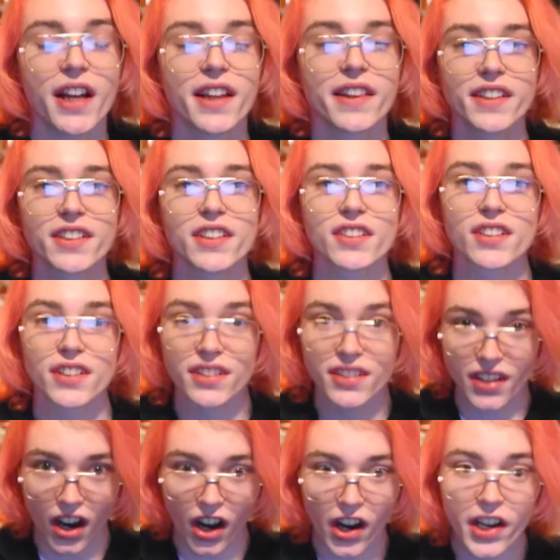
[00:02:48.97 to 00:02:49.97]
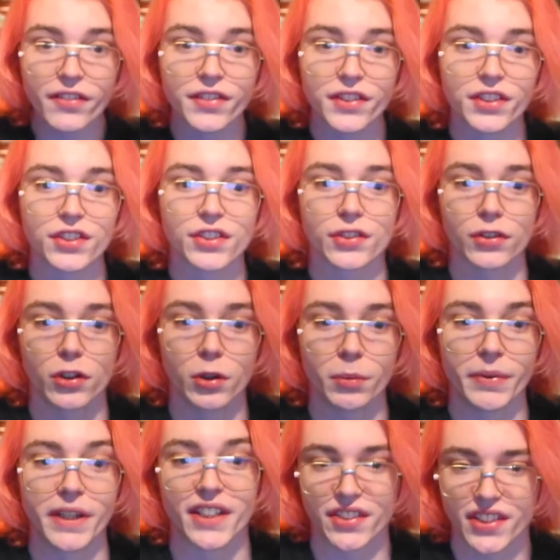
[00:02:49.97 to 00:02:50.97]
This is the eye of the storm
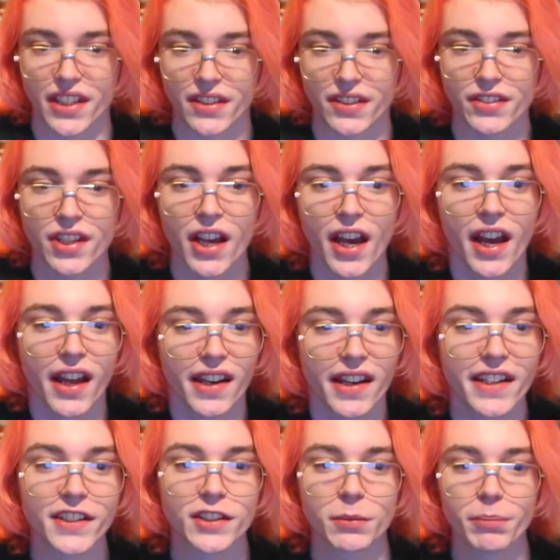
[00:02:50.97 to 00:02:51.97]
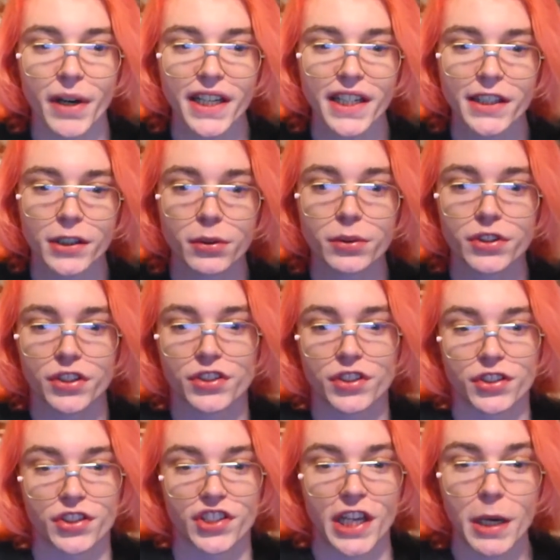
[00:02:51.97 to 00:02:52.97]
in a sense, leading to many cultures
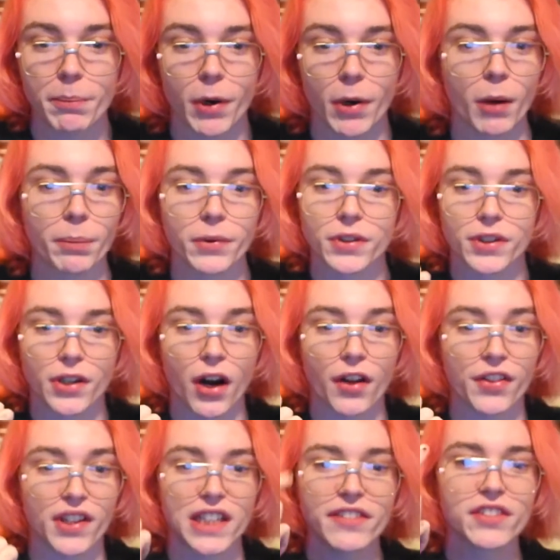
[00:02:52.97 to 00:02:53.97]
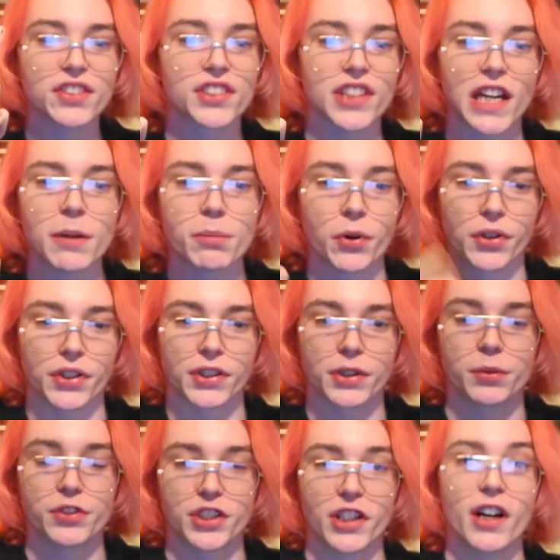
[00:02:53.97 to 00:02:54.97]
such as hip-hop, goth and even skateboarding
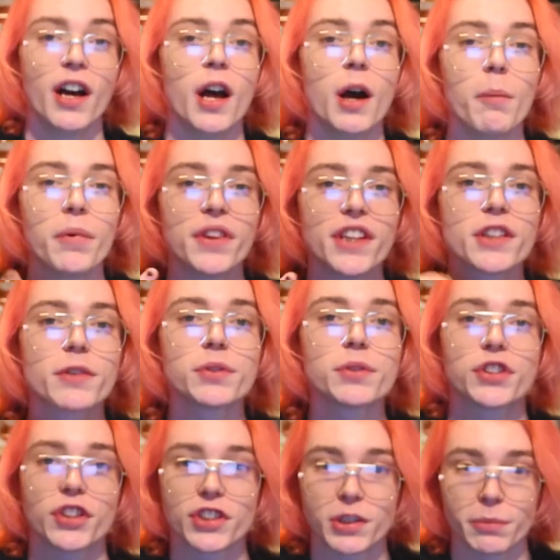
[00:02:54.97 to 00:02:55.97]
culture, but this was just the